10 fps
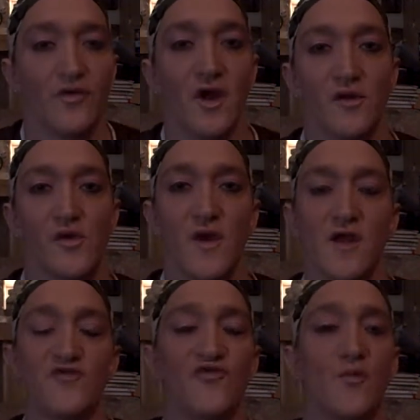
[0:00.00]
that
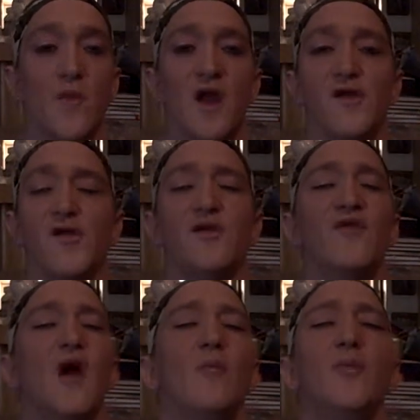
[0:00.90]
transformation,
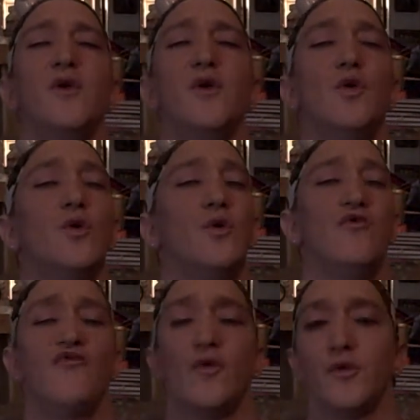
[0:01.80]
that
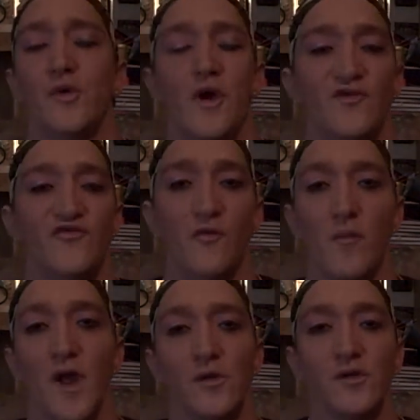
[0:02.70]
beautiful
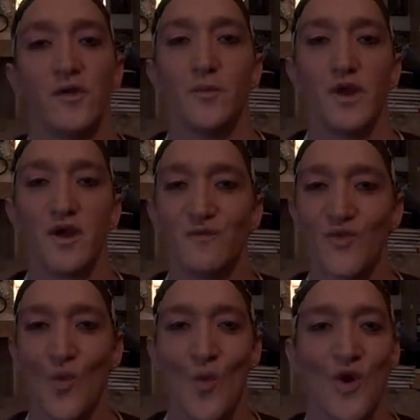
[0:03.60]
transformation to become
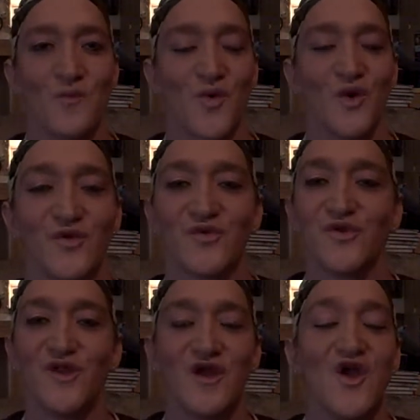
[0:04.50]
the one
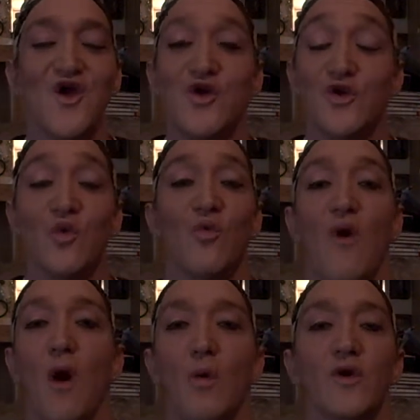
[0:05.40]
person that you
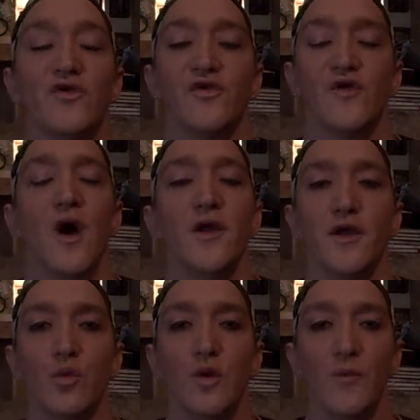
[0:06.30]
always thought
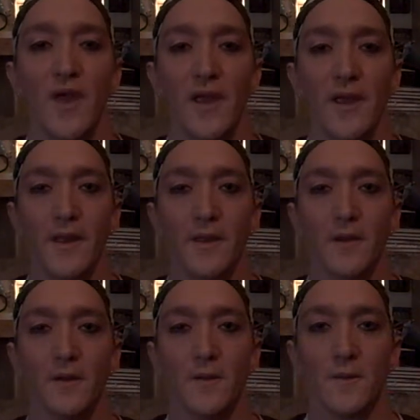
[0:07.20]
you would be,
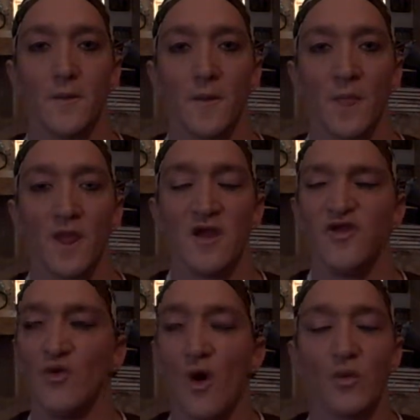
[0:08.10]

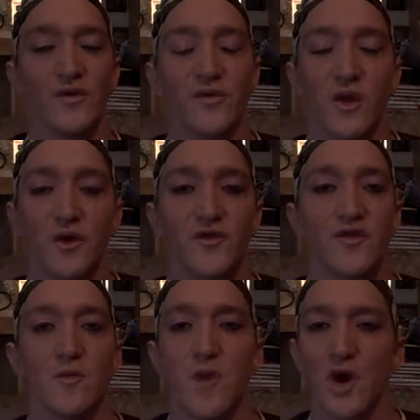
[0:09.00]
you always looked in
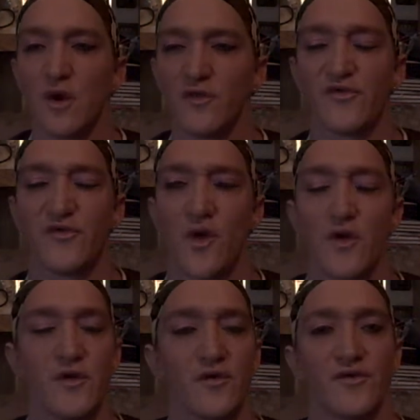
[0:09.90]
the mirror and saw
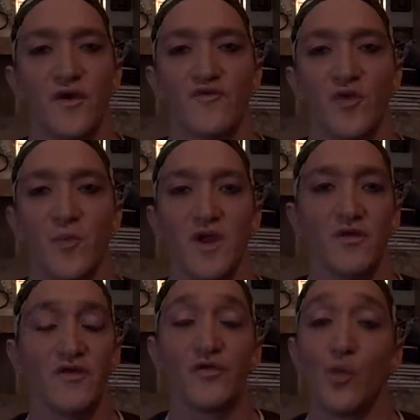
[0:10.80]
yourself to be,
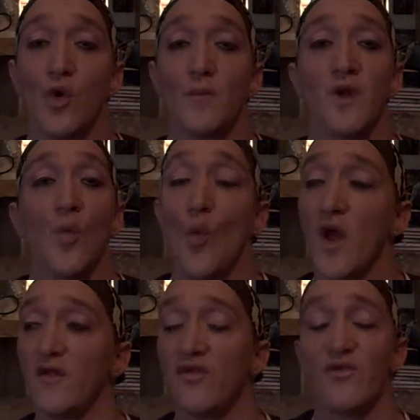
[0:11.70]
this woman
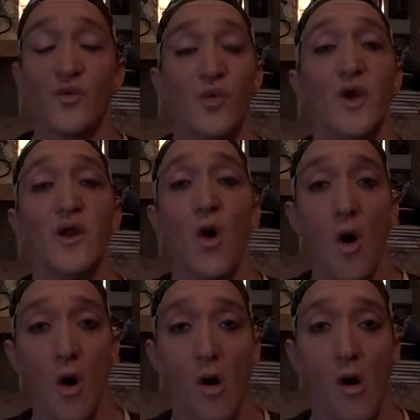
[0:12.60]
went through it
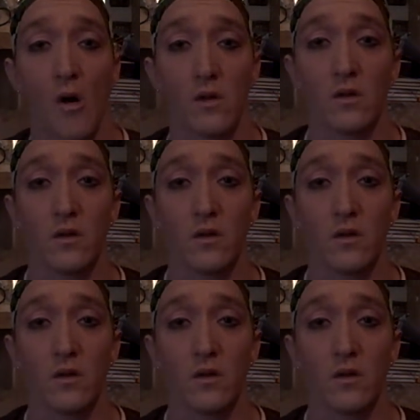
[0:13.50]
all.